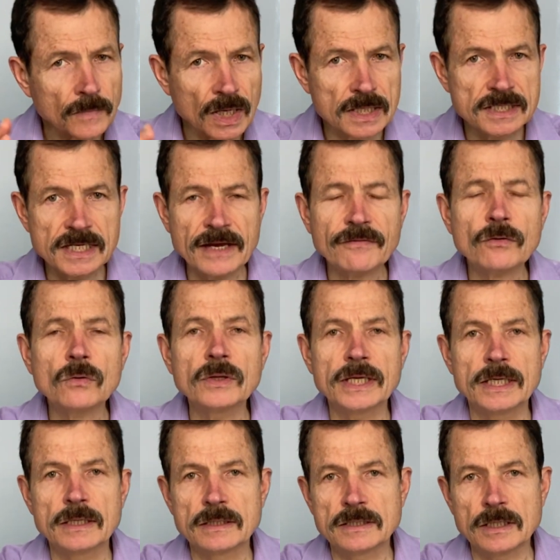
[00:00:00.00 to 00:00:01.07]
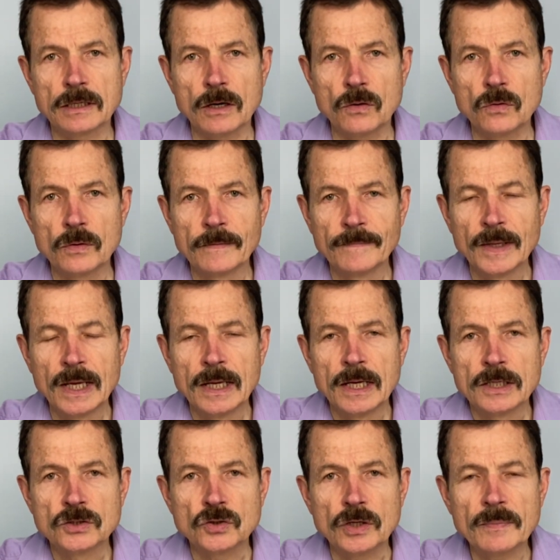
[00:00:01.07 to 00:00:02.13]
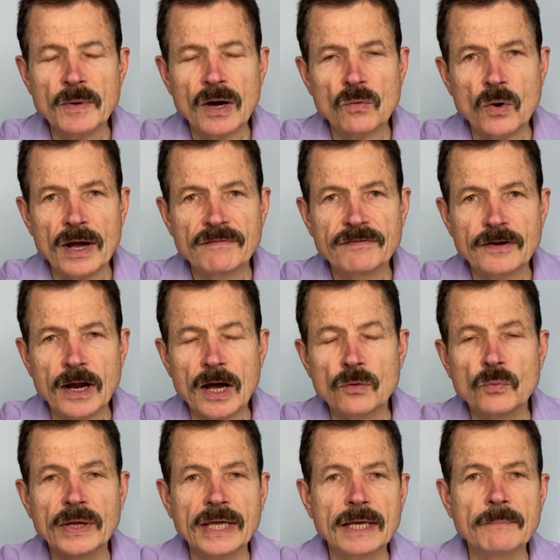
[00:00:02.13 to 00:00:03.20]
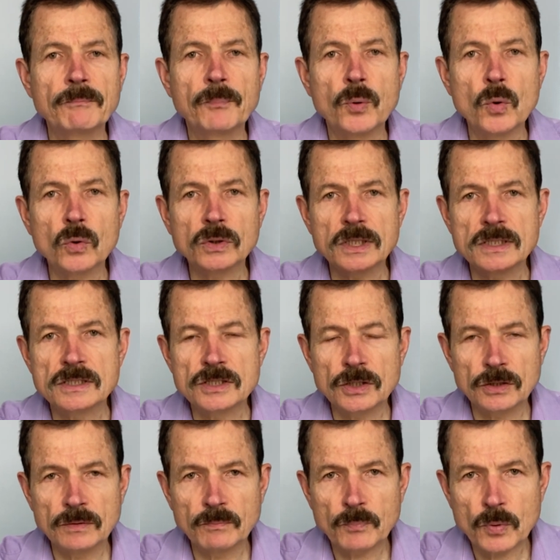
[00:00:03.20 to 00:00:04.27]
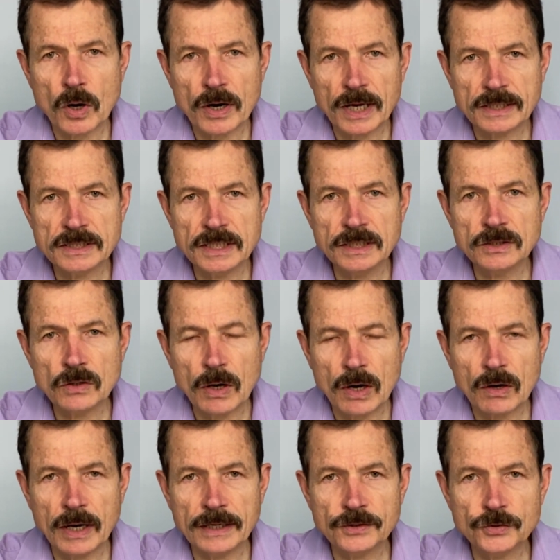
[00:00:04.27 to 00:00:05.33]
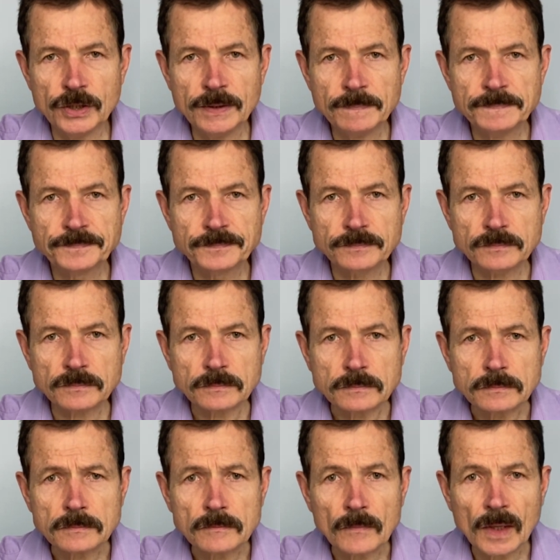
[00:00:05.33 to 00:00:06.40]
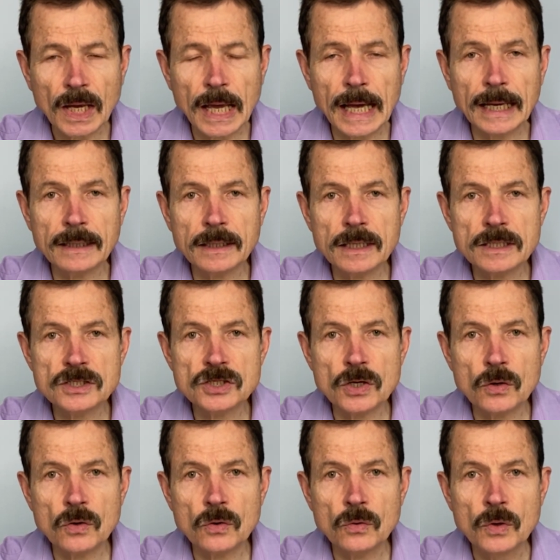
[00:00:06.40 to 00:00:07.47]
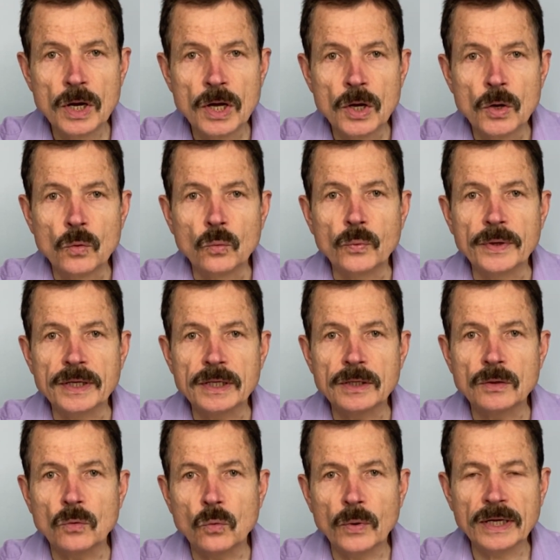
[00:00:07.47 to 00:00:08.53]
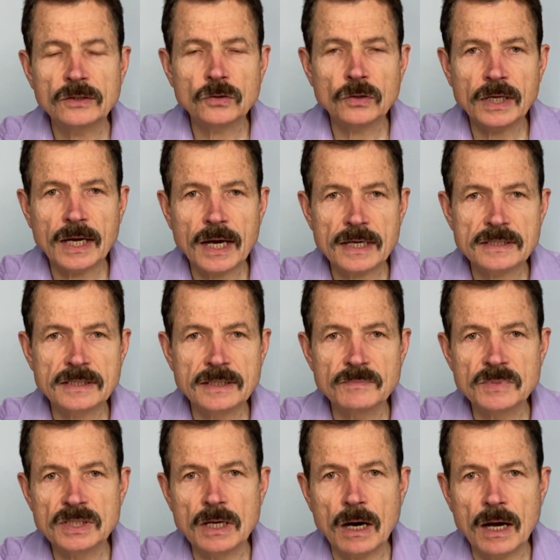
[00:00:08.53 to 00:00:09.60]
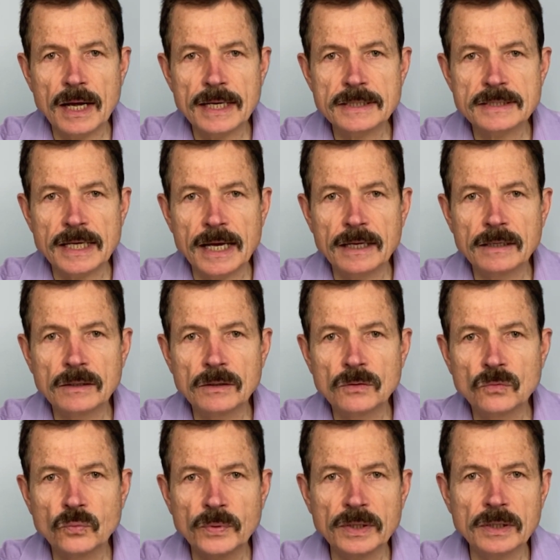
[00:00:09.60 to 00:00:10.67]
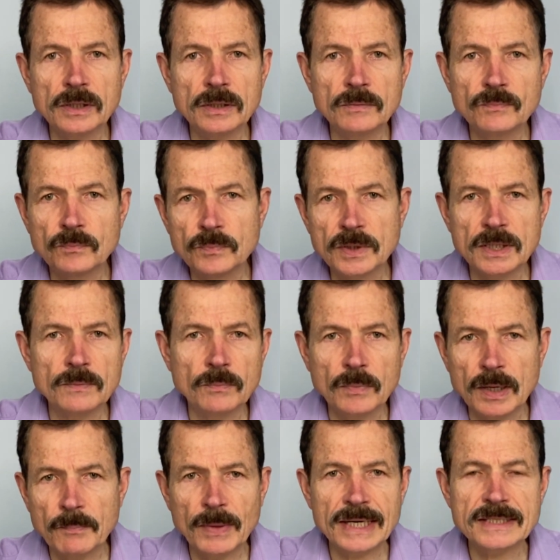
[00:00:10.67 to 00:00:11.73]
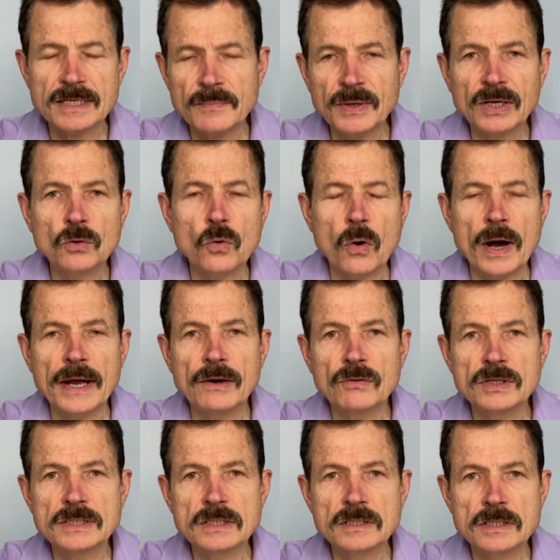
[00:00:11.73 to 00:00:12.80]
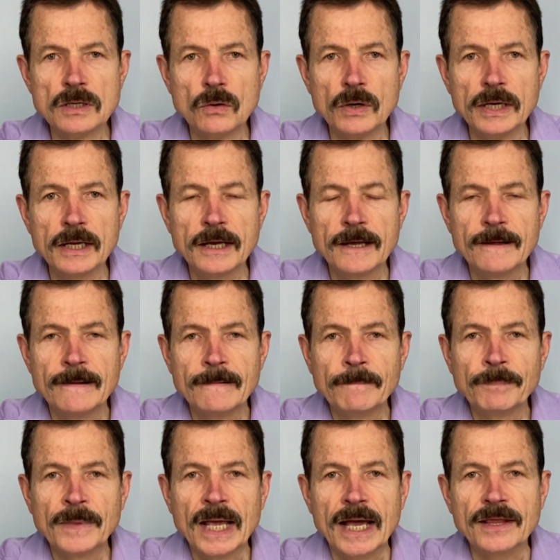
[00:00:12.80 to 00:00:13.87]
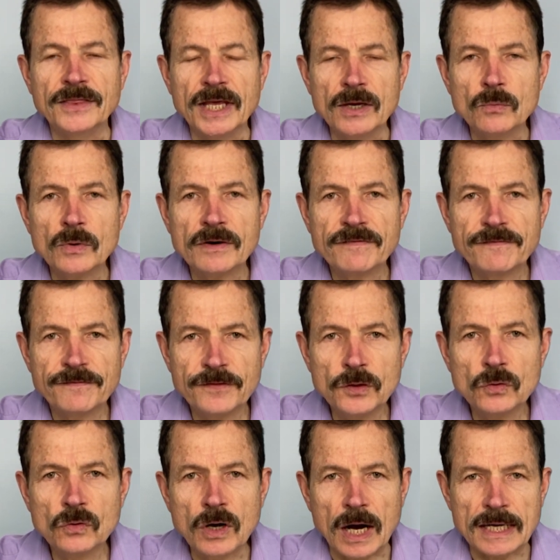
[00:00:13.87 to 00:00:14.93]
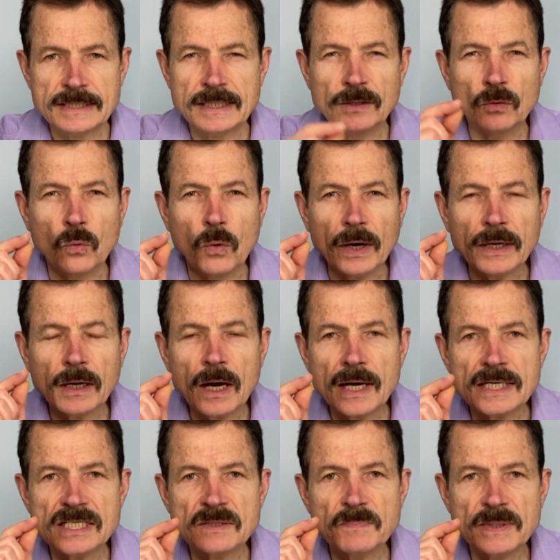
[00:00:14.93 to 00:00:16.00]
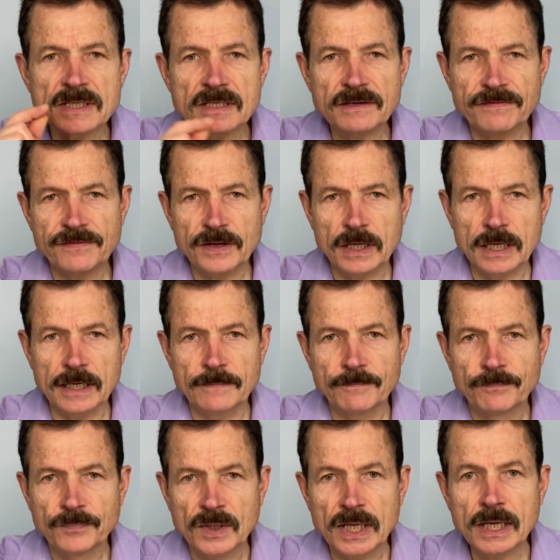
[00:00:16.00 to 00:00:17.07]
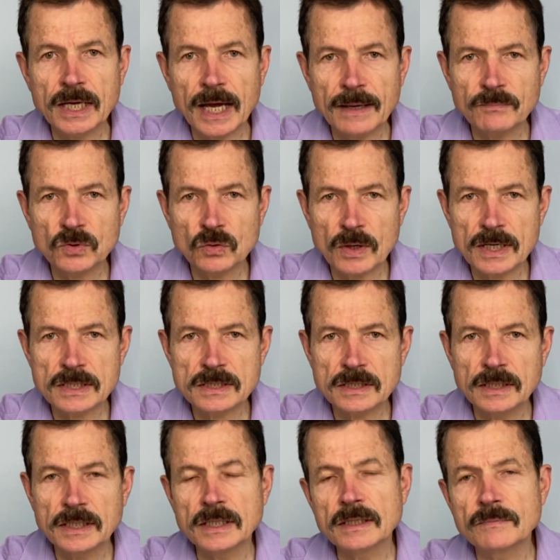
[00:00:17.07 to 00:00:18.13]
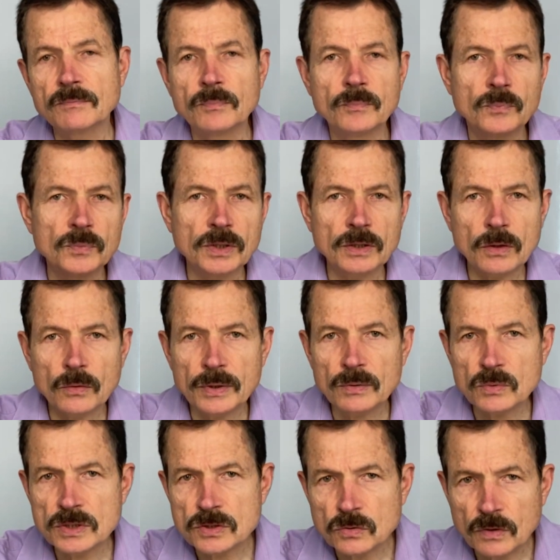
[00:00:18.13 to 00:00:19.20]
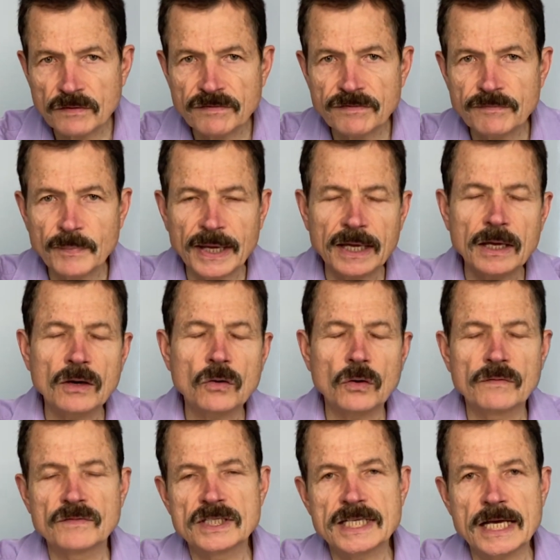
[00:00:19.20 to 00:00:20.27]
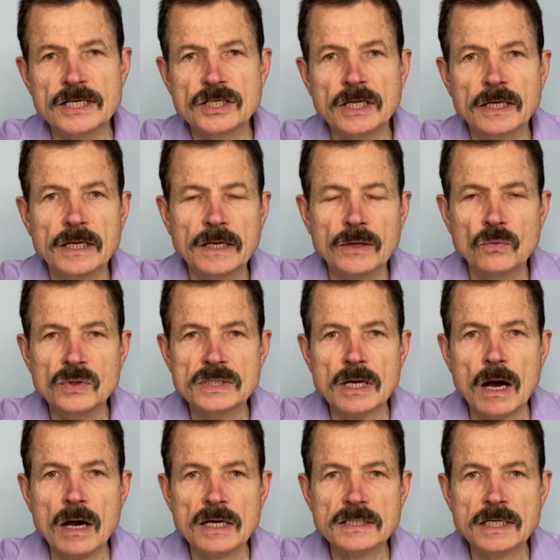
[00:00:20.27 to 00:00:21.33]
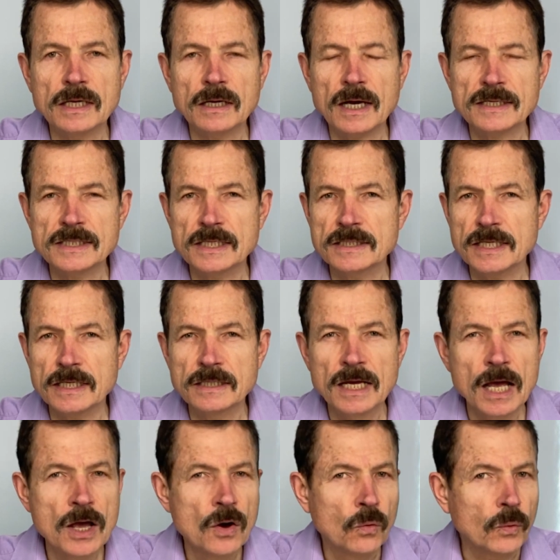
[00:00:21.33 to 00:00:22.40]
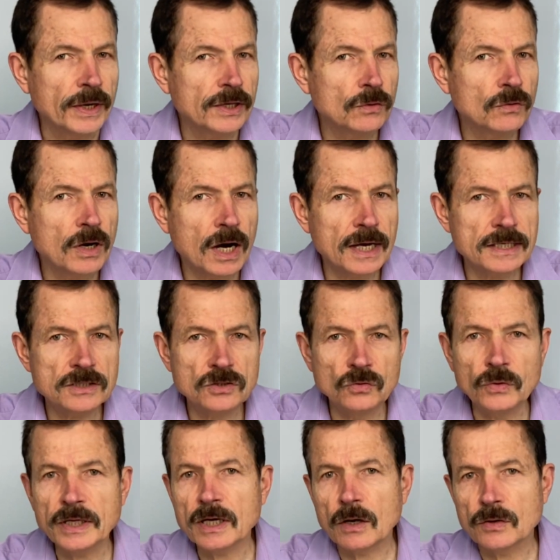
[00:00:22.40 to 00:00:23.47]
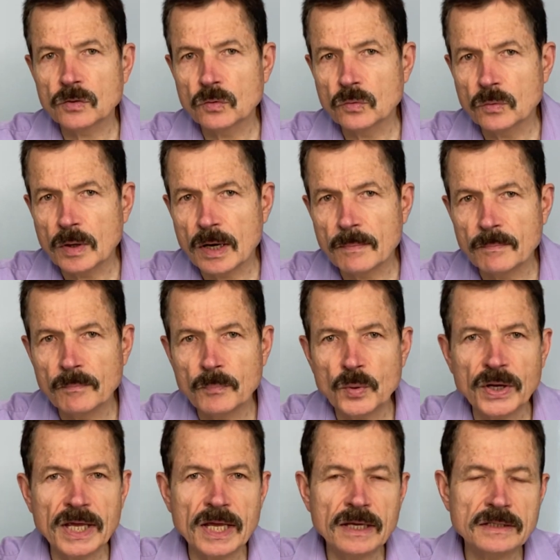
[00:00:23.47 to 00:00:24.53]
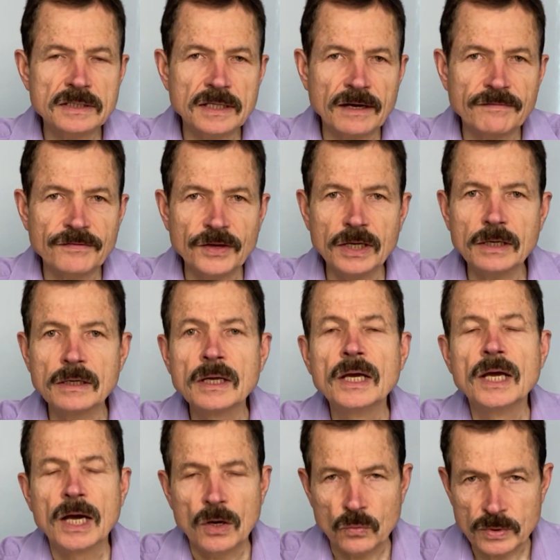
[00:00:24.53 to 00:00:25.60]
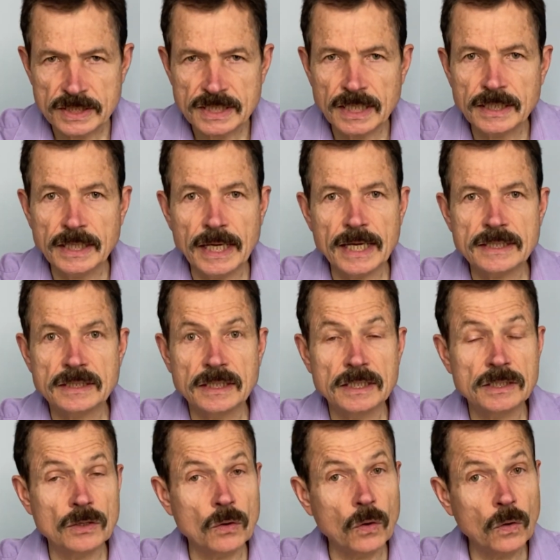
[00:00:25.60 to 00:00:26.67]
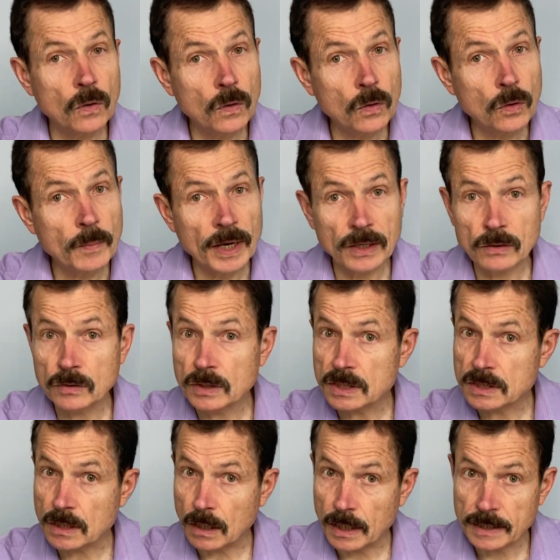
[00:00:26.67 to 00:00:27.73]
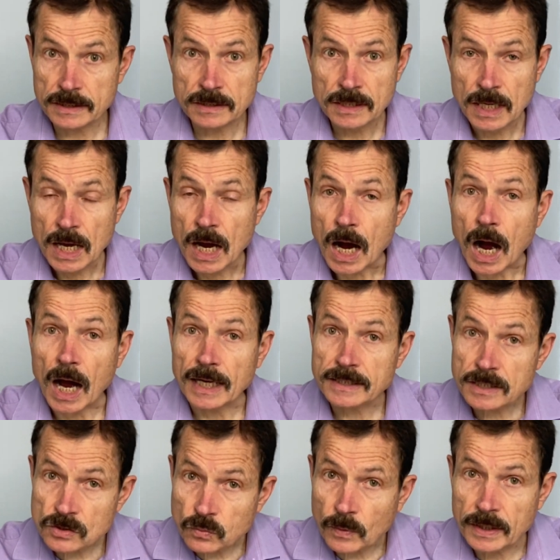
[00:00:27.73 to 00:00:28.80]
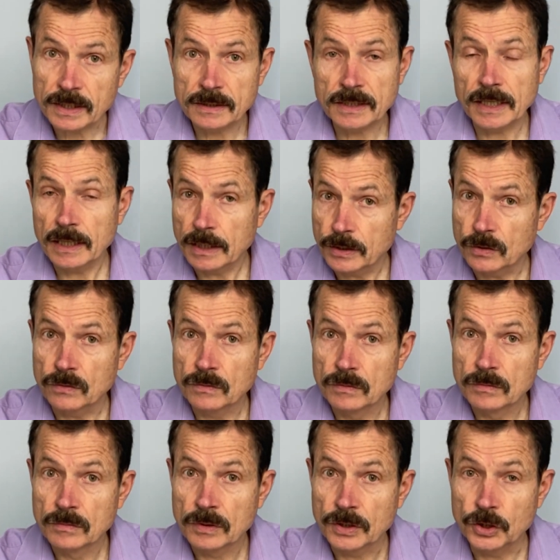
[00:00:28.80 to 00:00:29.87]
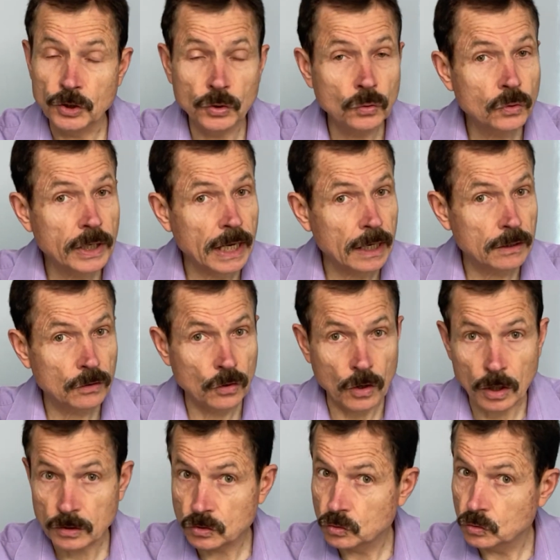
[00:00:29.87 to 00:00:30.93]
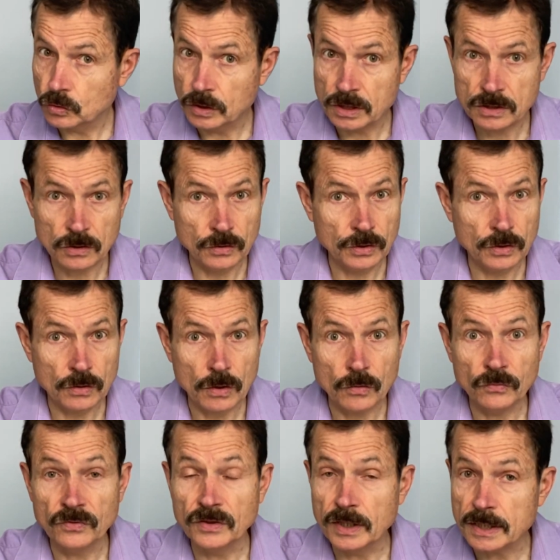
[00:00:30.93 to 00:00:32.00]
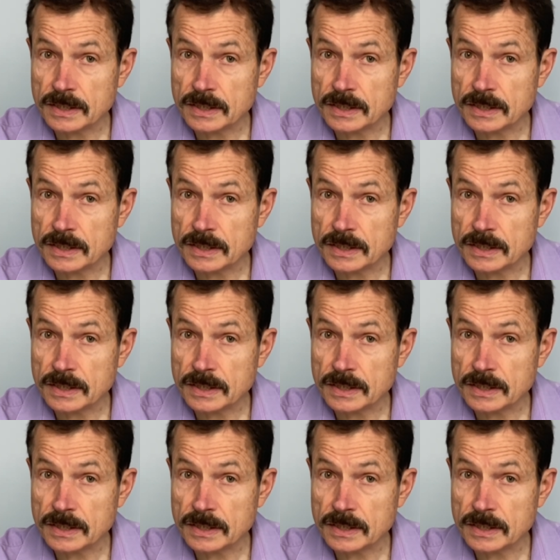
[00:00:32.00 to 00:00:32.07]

several years ago. Judy, my wife, and I, we imported certain products into our country. And so we went customs guys, and we made some inquiries and so on. And there were a few guys, and the one guy specifically, he came to us, and he was sort of making conversation, and he was asking us, he said, "What are you guys doing? Are you bringing stuff in?" And we said, "Yes." And he said, "Oh my goodness, guys, I just want to tell you, you cannot do this on your own.